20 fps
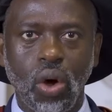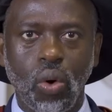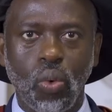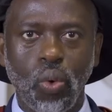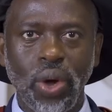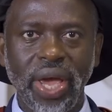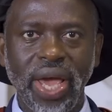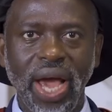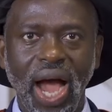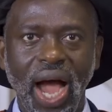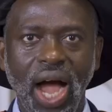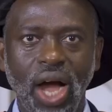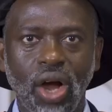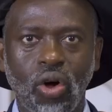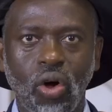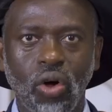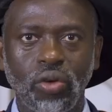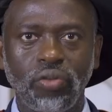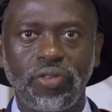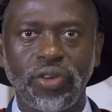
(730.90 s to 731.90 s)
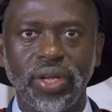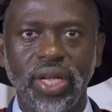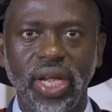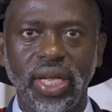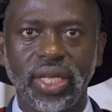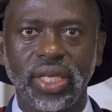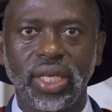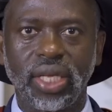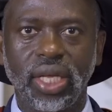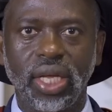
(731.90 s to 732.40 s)
We are
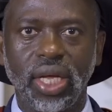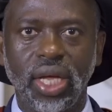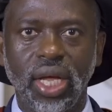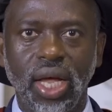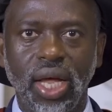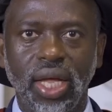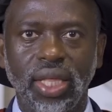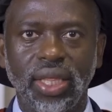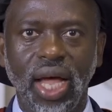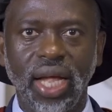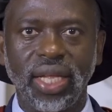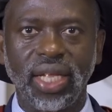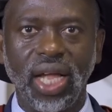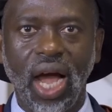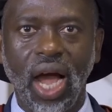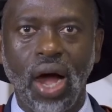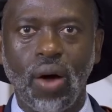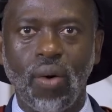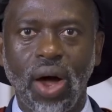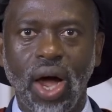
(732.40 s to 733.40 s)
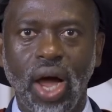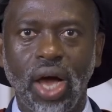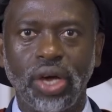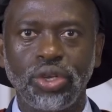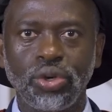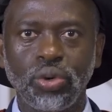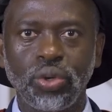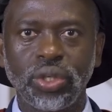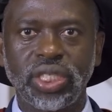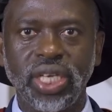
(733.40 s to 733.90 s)
confident that our
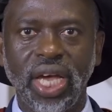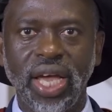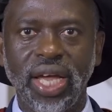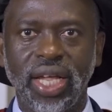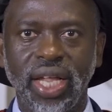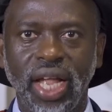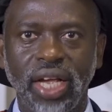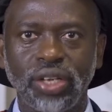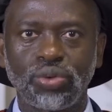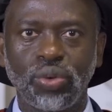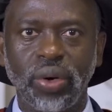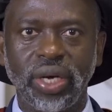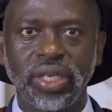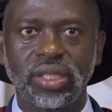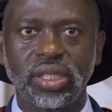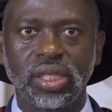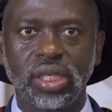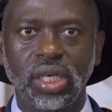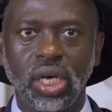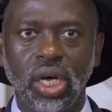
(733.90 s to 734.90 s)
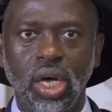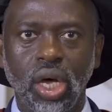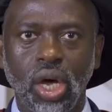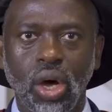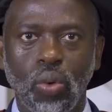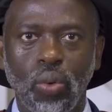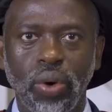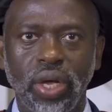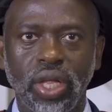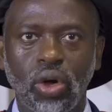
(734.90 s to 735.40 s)
UJ graduates
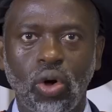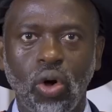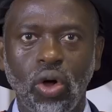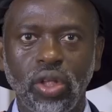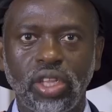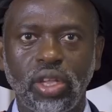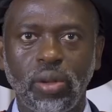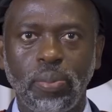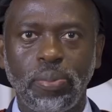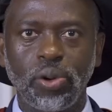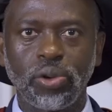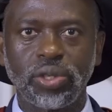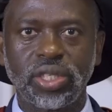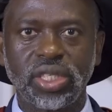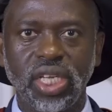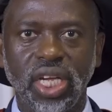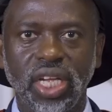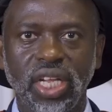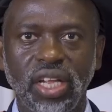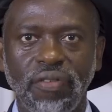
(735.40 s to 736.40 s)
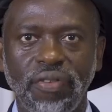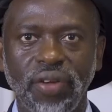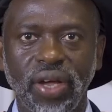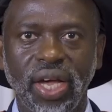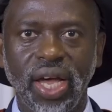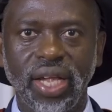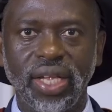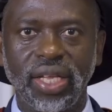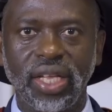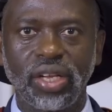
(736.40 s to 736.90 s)
will contribute
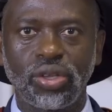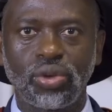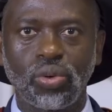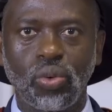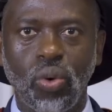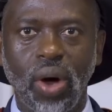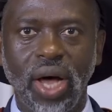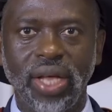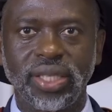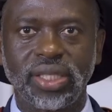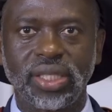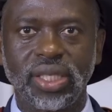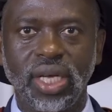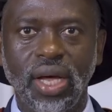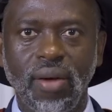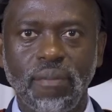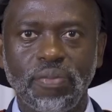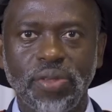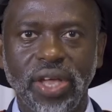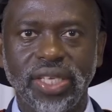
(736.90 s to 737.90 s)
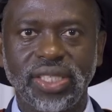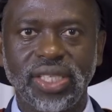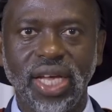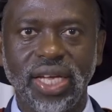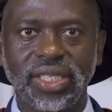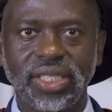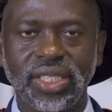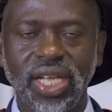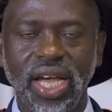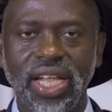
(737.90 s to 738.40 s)
significantly towards a
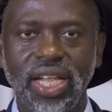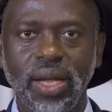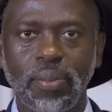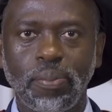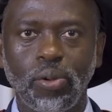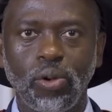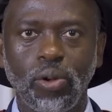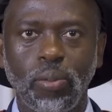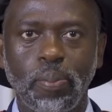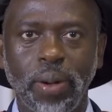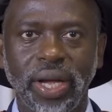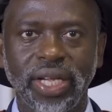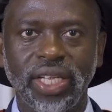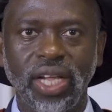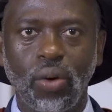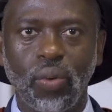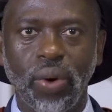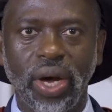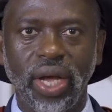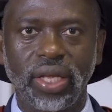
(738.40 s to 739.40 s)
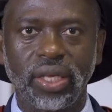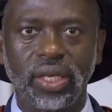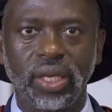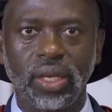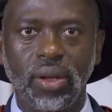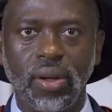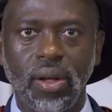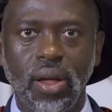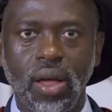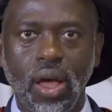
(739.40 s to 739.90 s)
sustainable, better world.
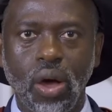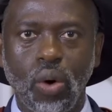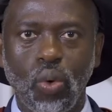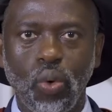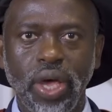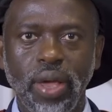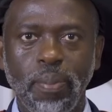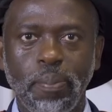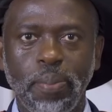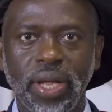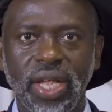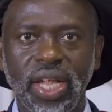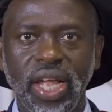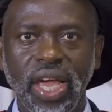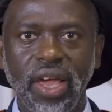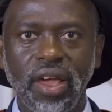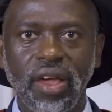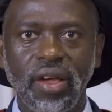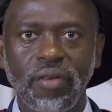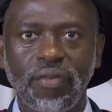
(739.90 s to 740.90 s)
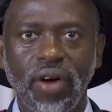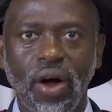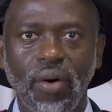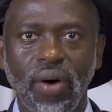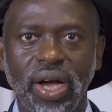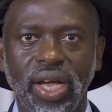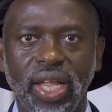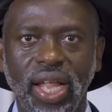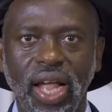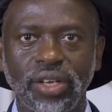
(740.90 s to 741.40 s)
We believe
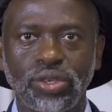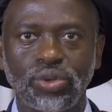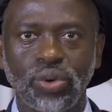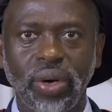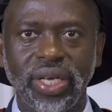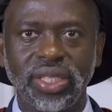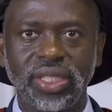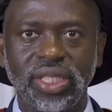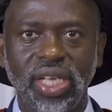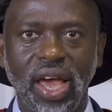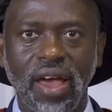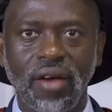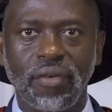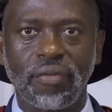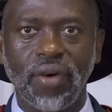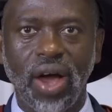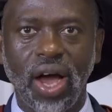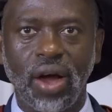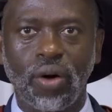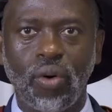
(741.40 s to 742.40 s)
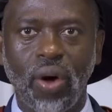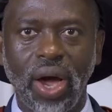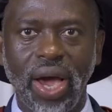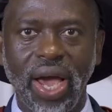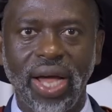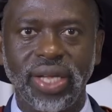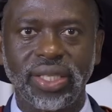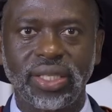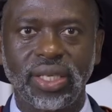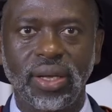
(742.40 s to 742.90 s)
our graduates have
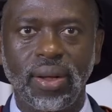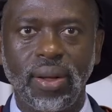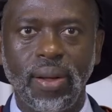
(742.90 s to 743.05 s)
acquired